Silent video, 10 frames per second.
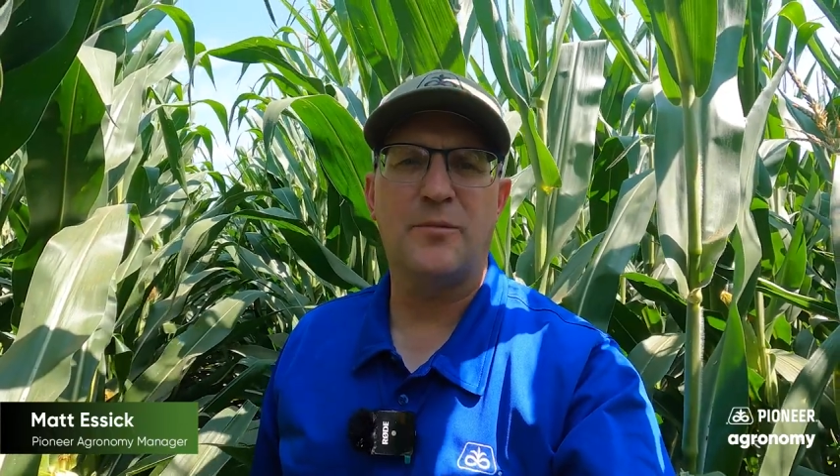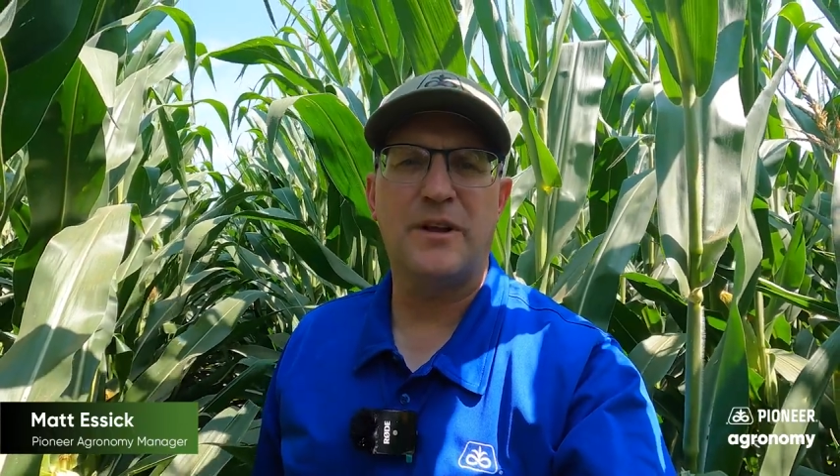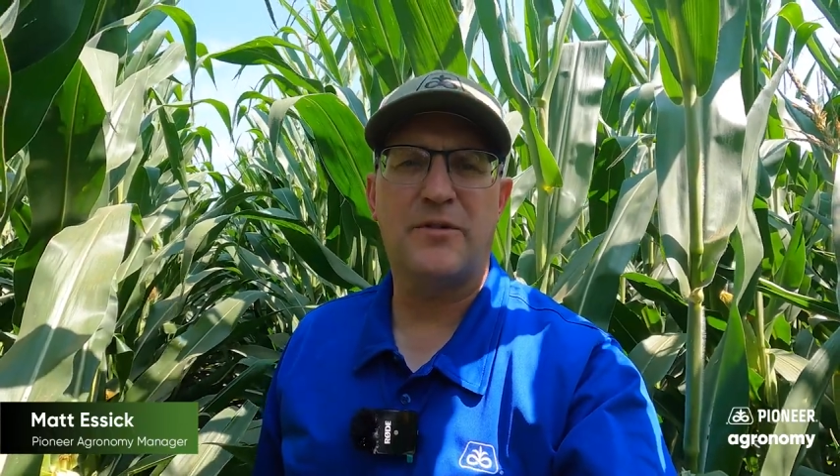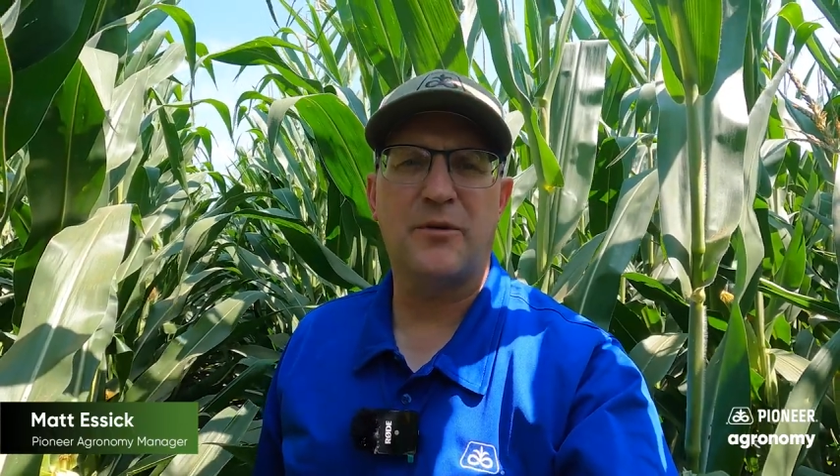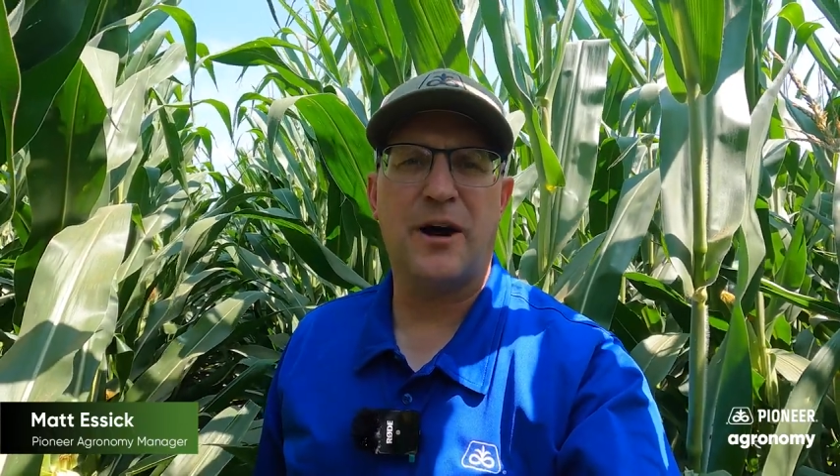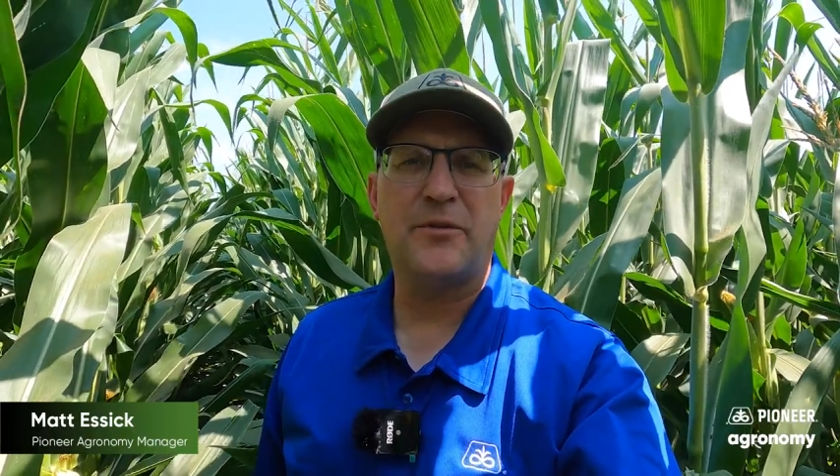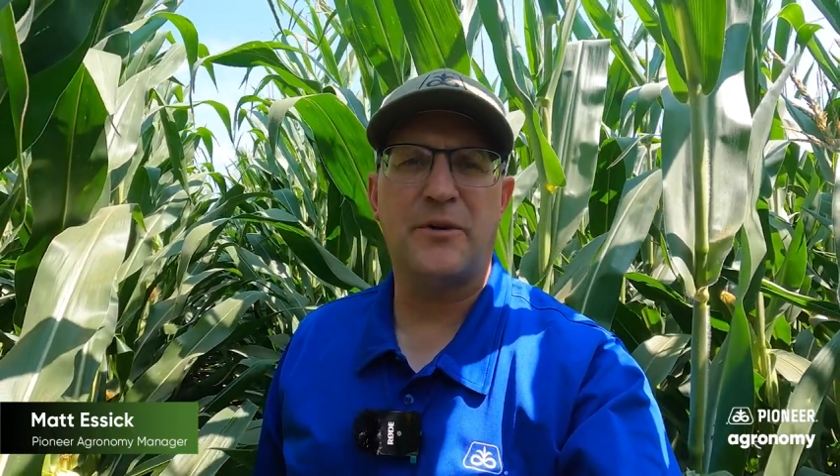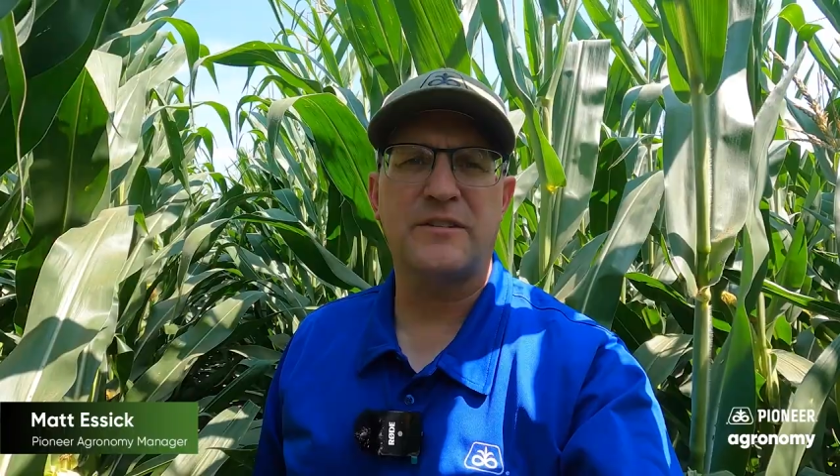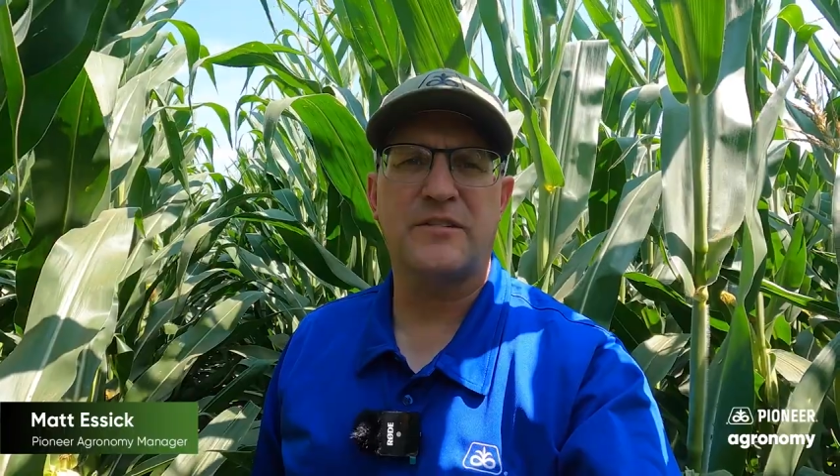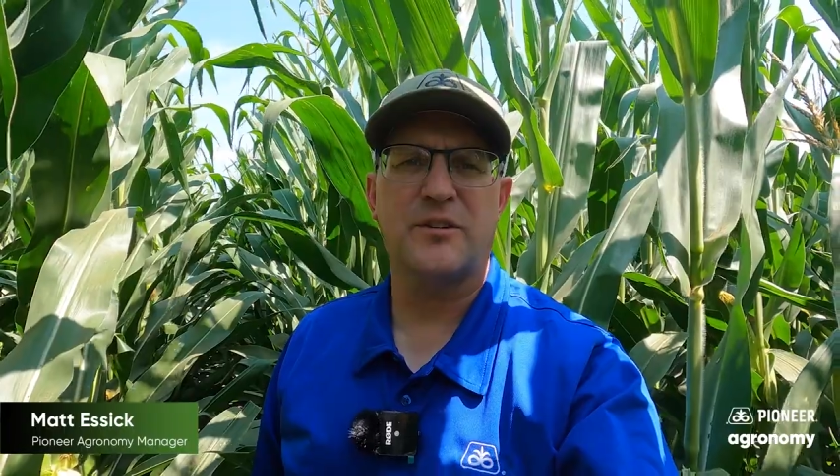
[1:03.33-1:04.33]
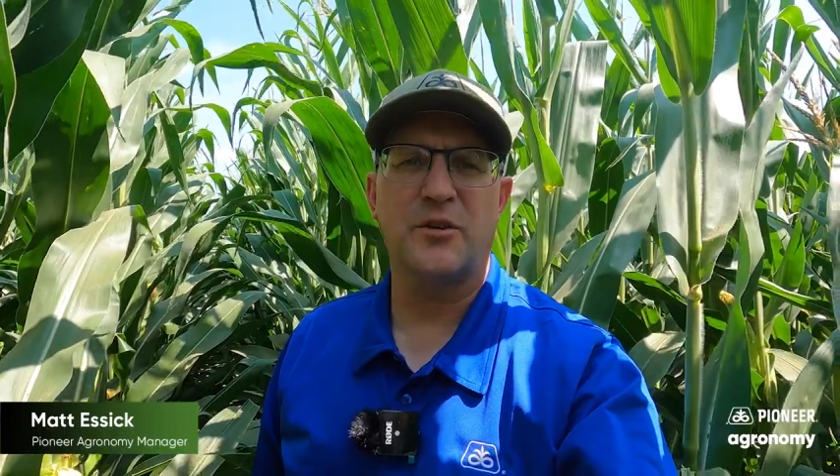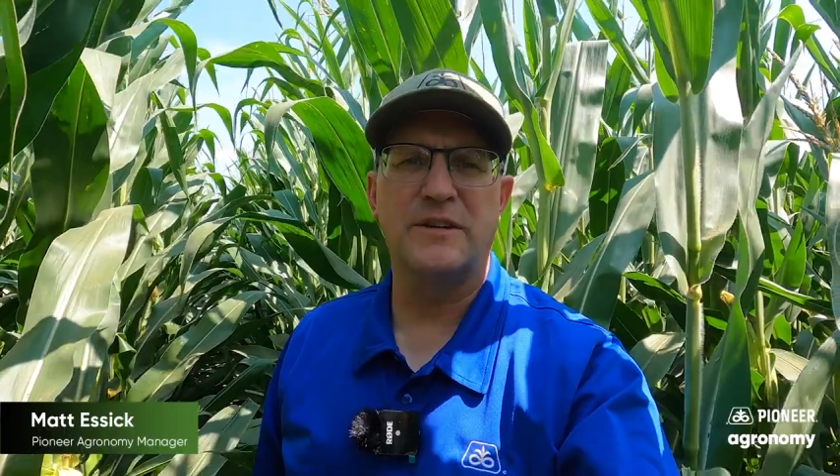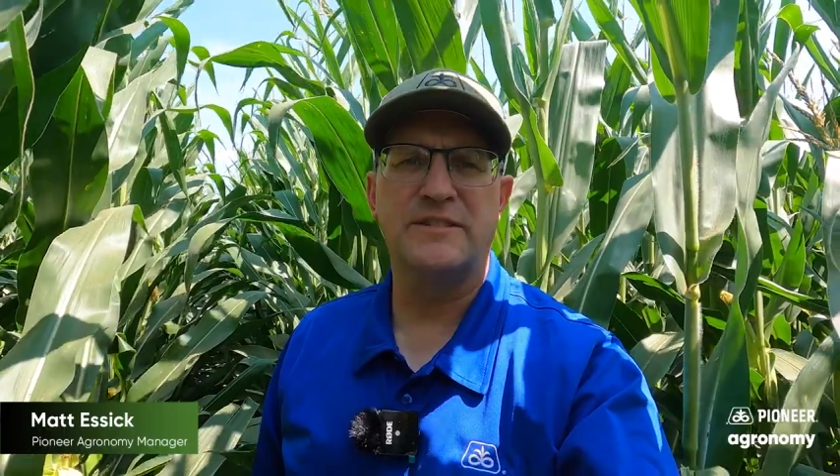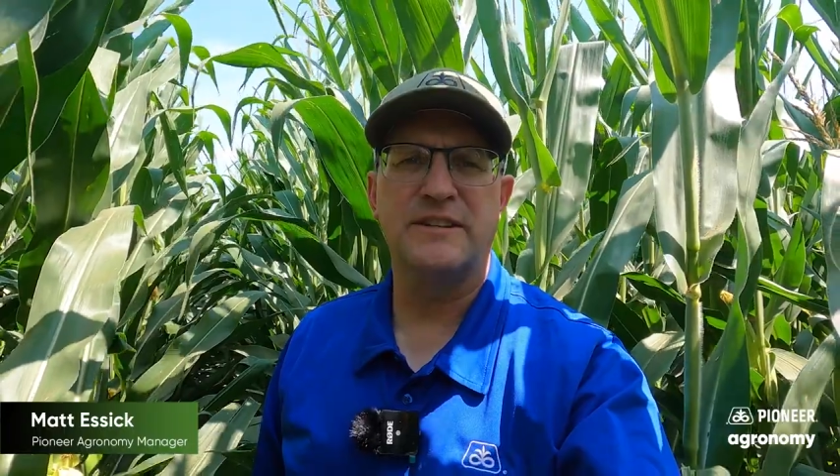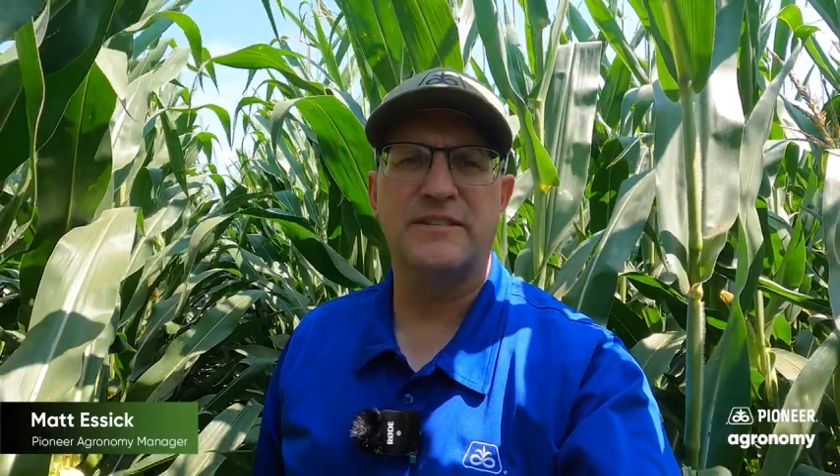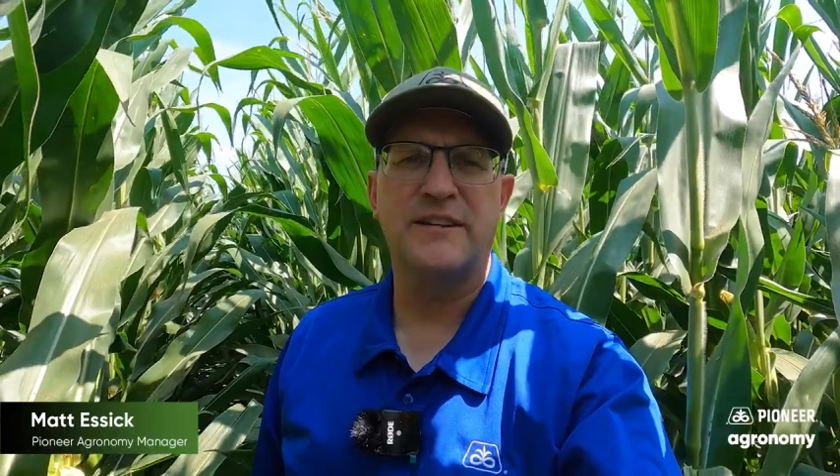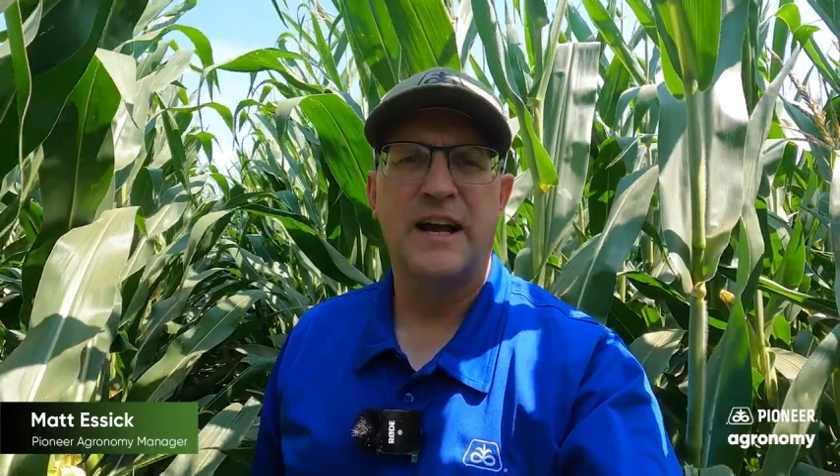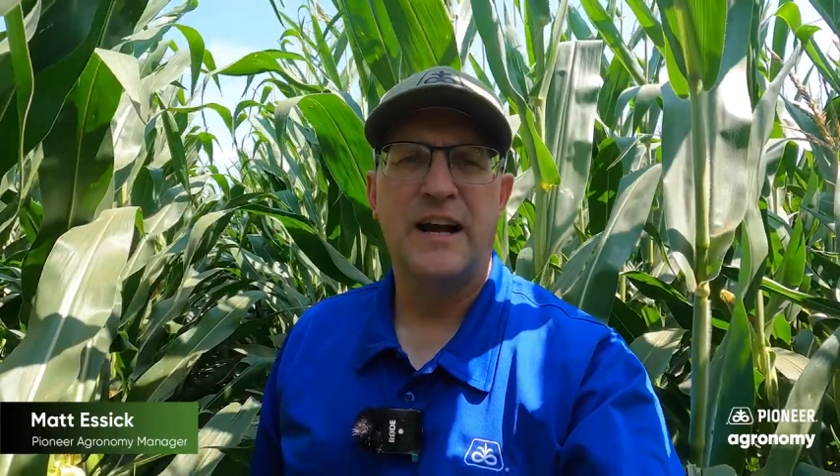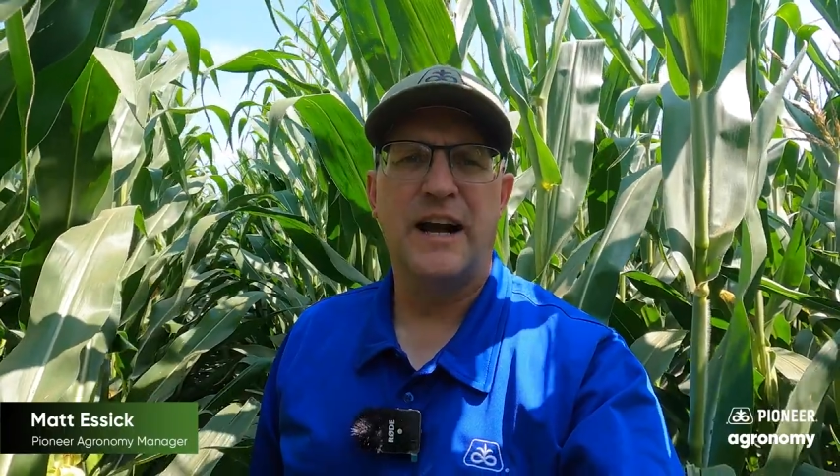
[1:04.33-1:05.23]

me throughout the rest of the growing season